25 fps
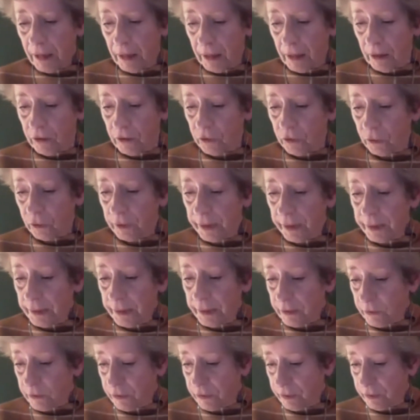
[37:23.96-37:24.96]
So let
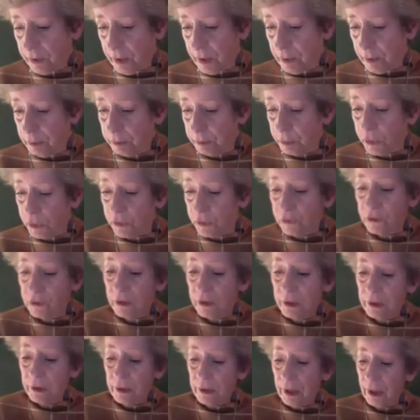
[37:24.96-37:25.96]
us
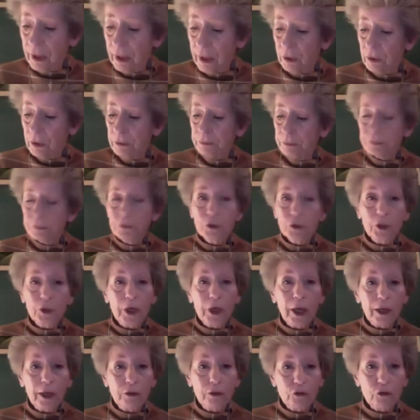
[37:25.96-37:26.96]
proceed now to
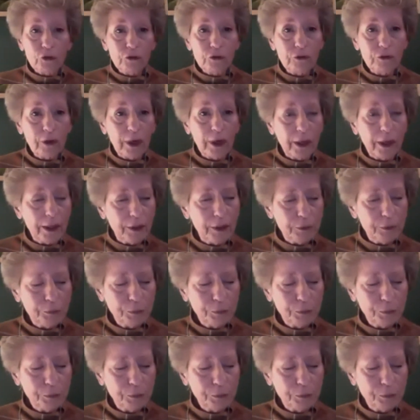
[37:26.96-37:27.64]
conscious dying.